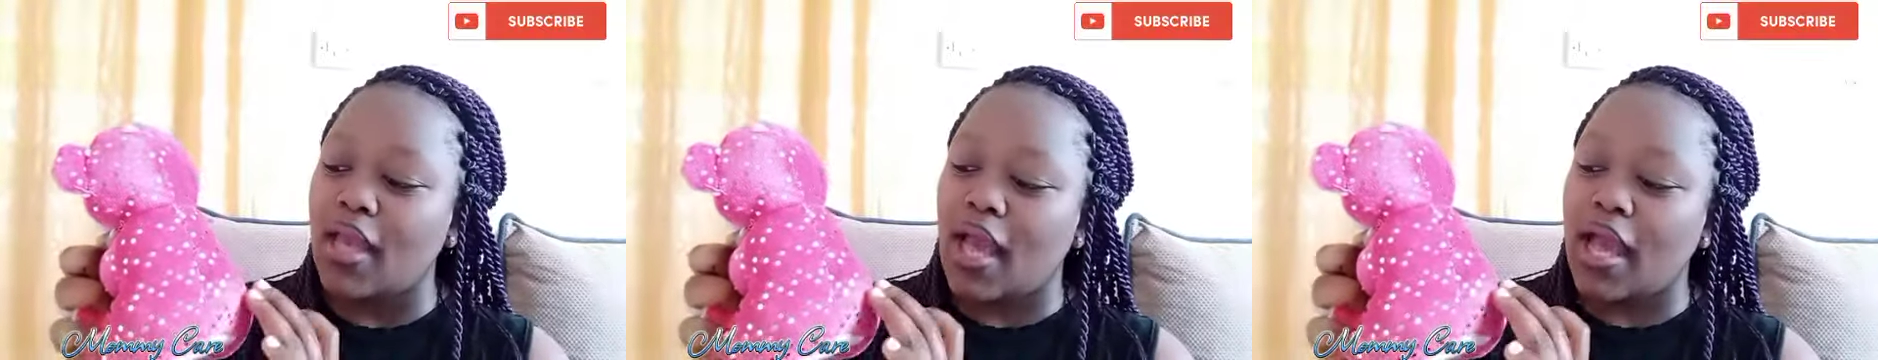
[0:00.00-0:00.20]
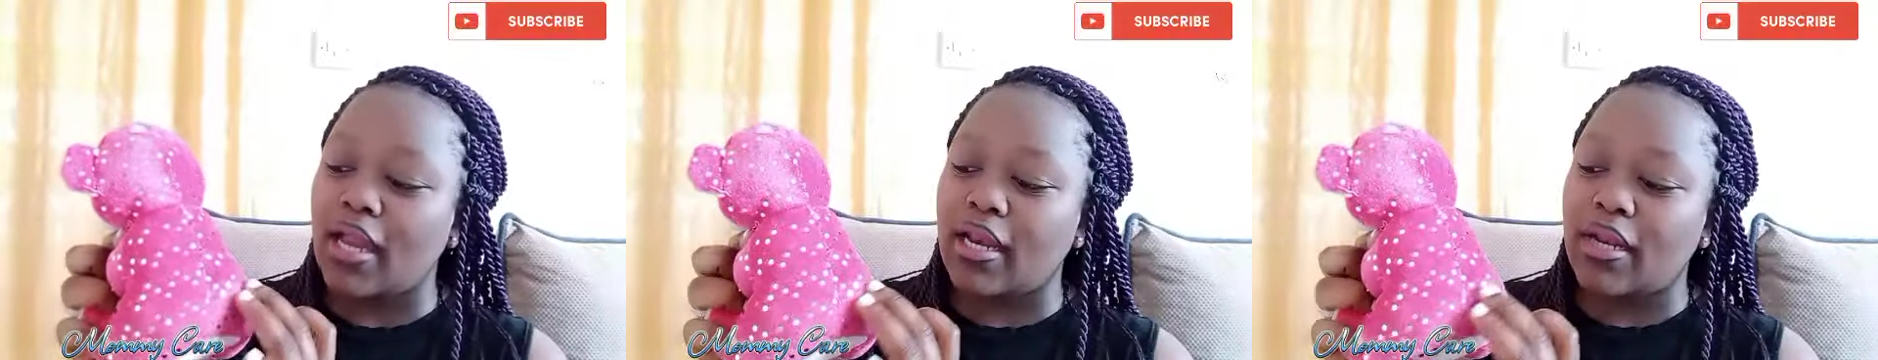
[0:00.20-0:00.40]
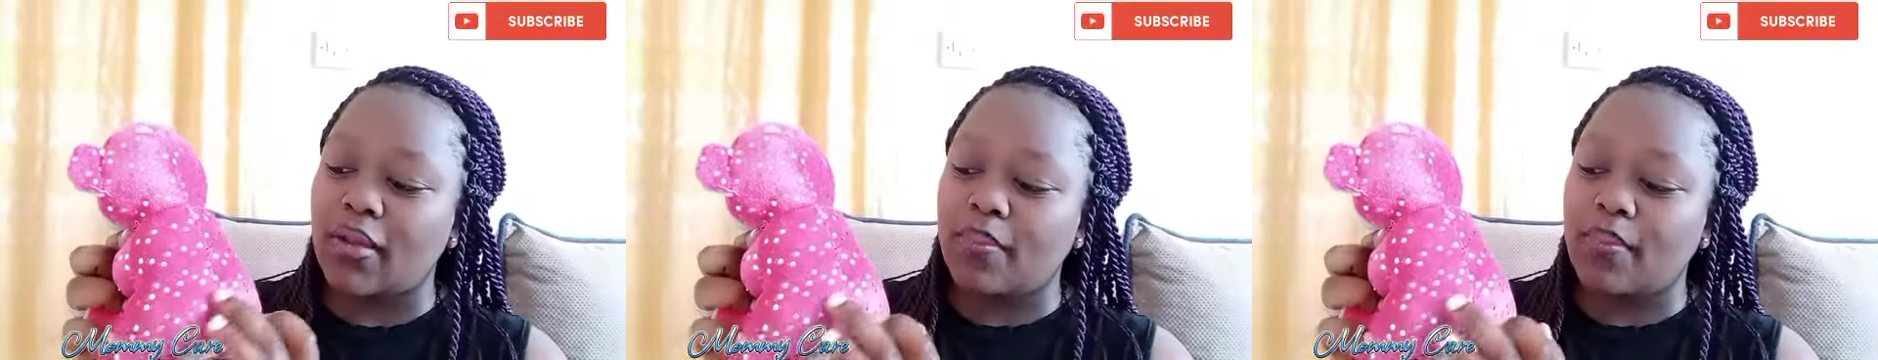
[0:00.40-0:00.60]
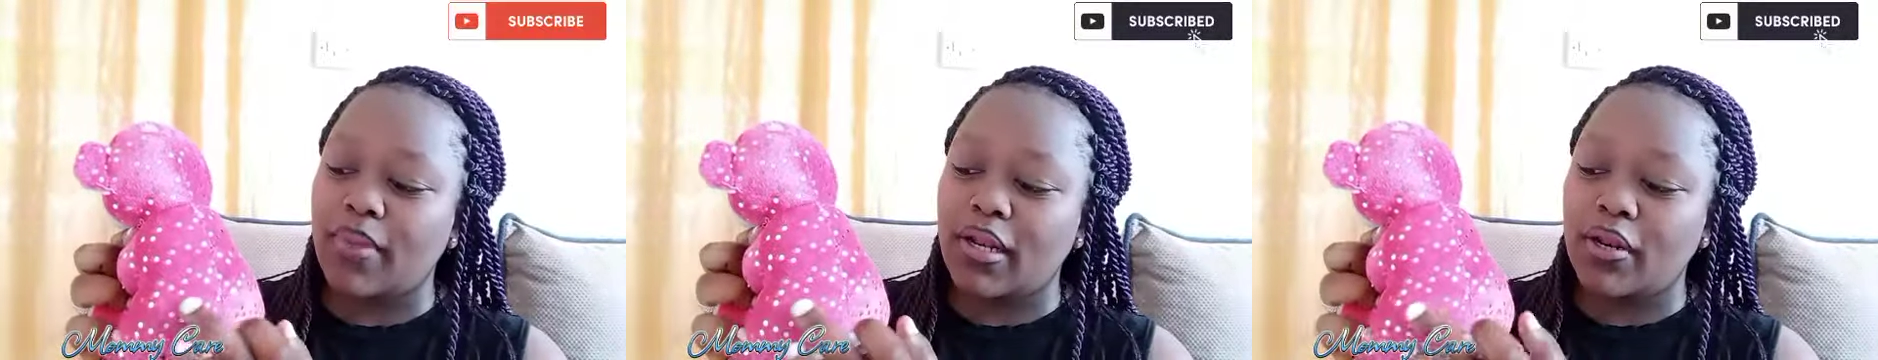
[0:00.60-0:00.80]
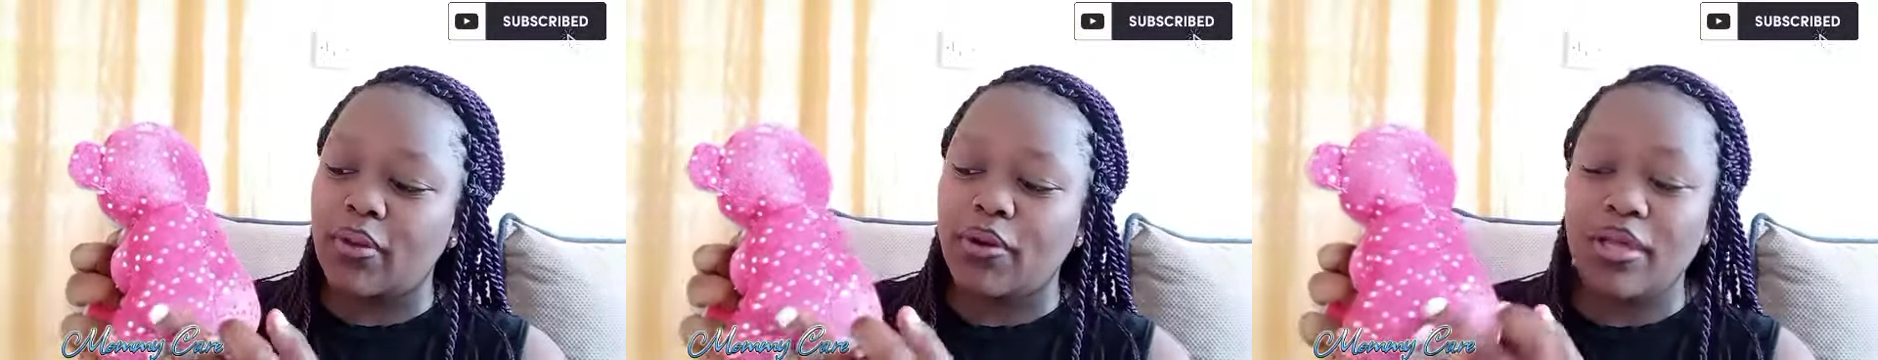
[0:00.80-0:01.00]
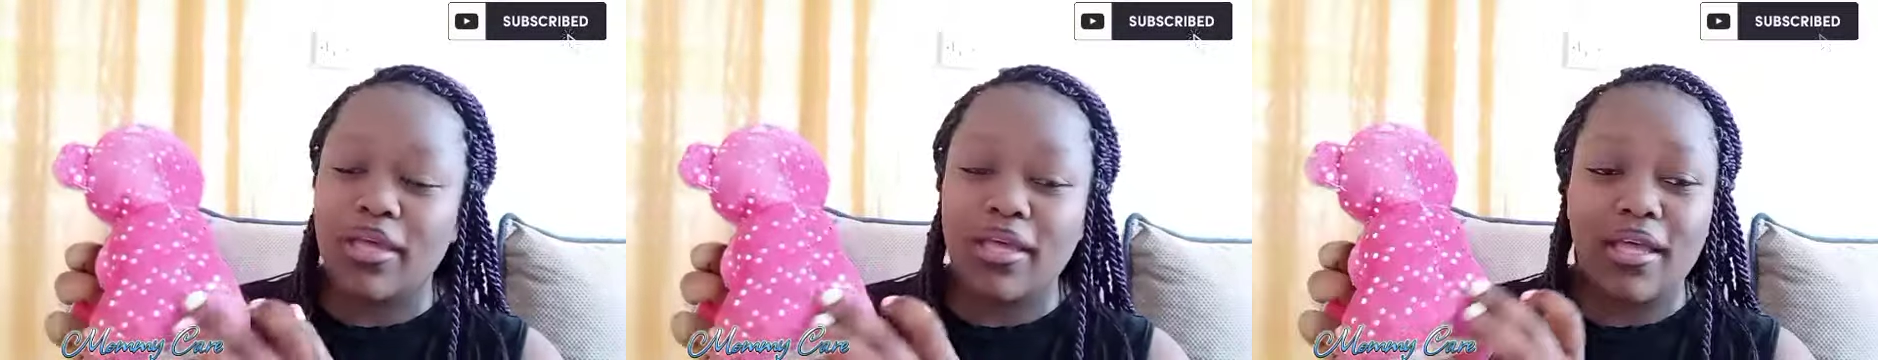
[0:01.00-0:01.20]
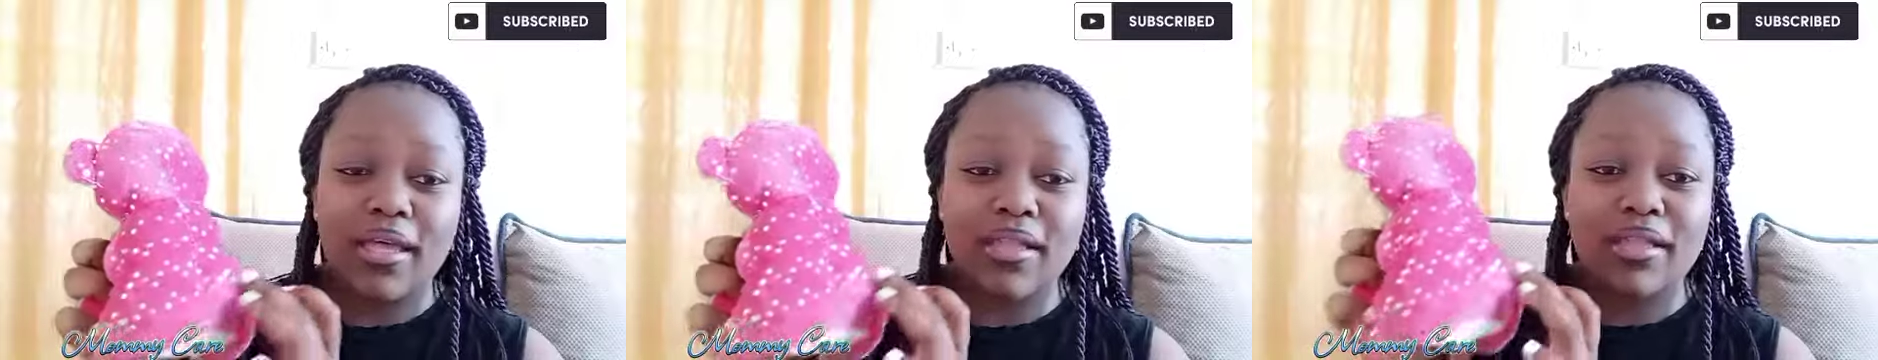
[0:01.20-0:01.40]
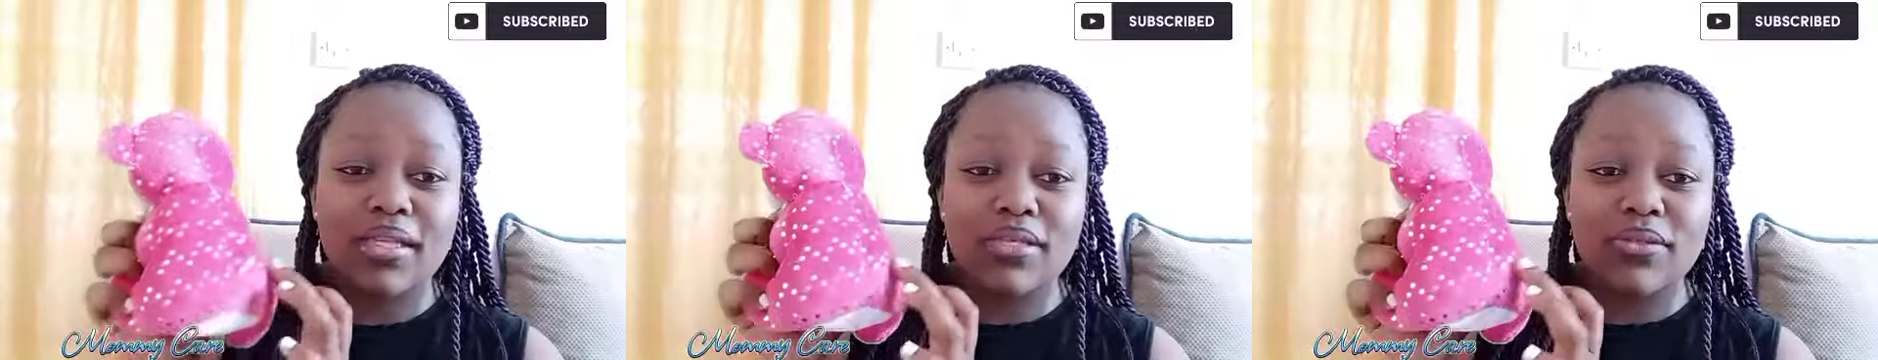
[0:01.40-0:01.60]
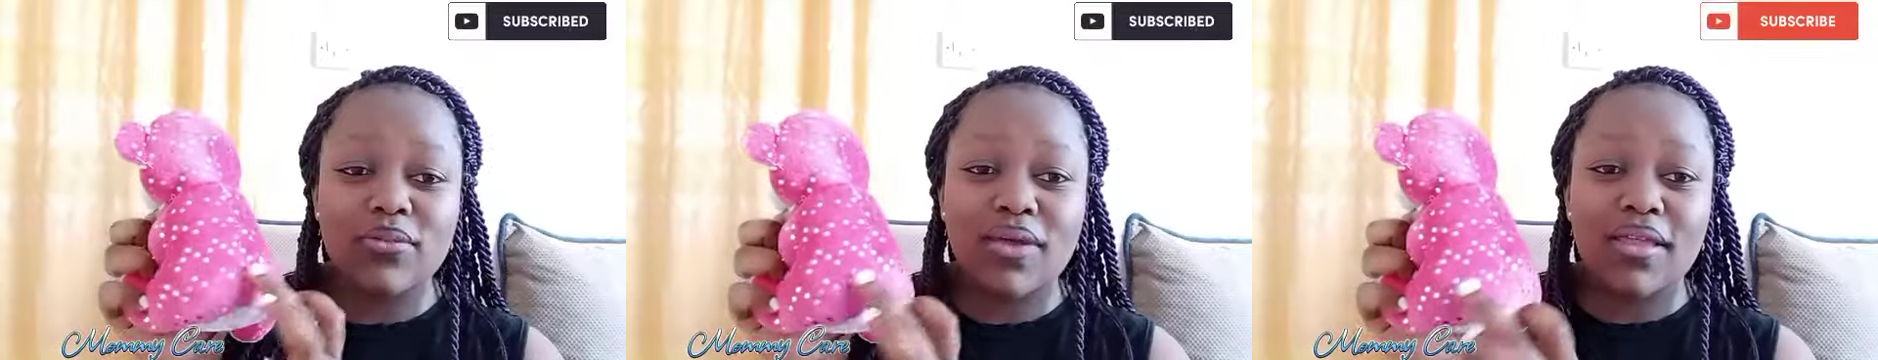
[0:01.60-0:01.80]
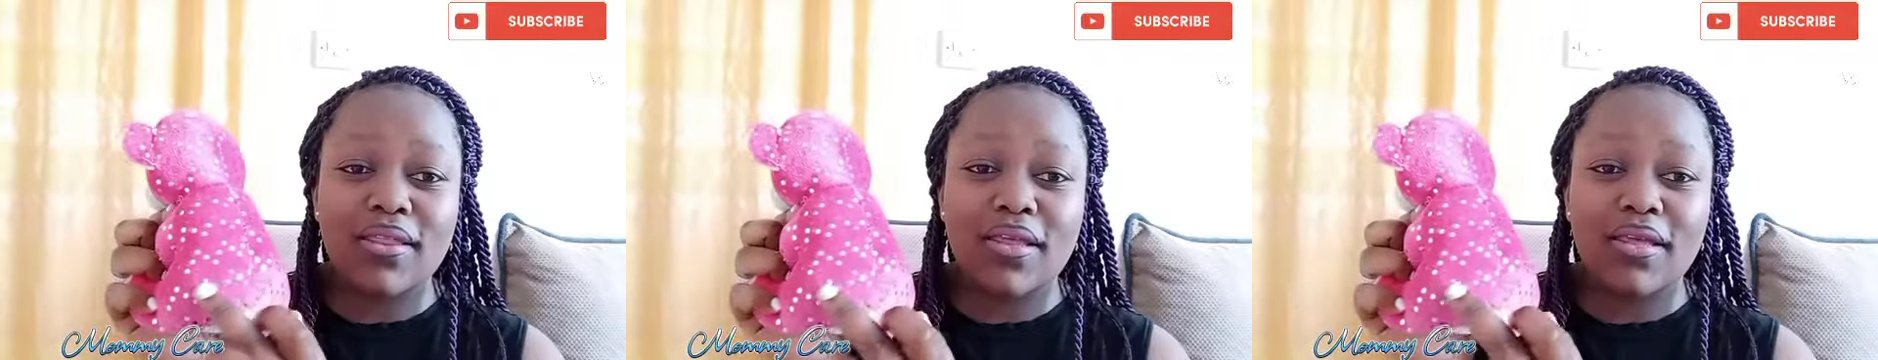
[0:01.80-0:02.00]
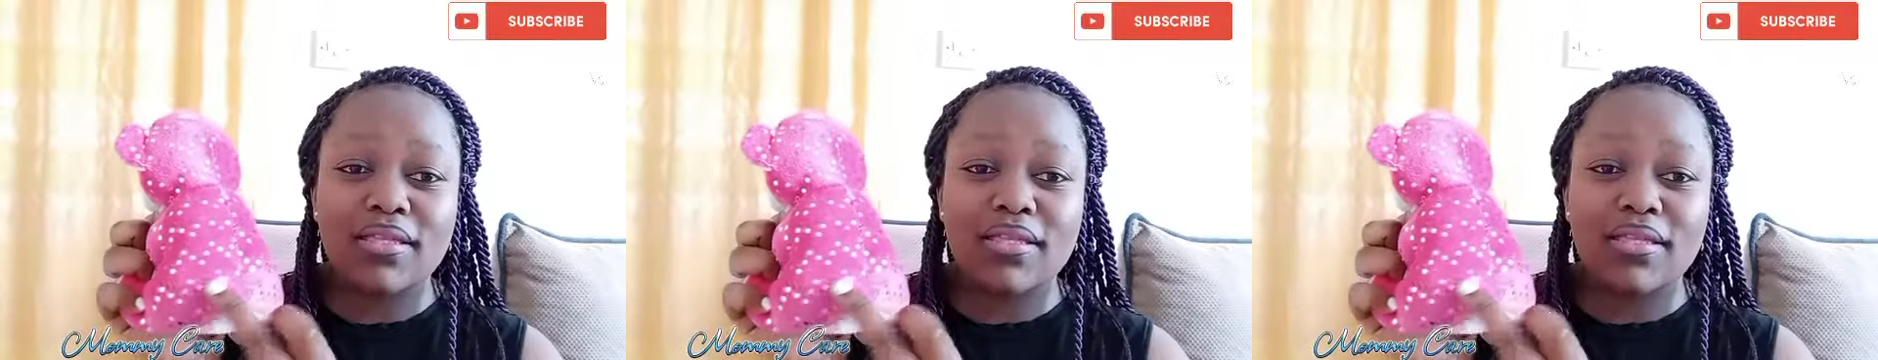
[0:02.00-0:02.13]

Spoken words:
and below here, this is where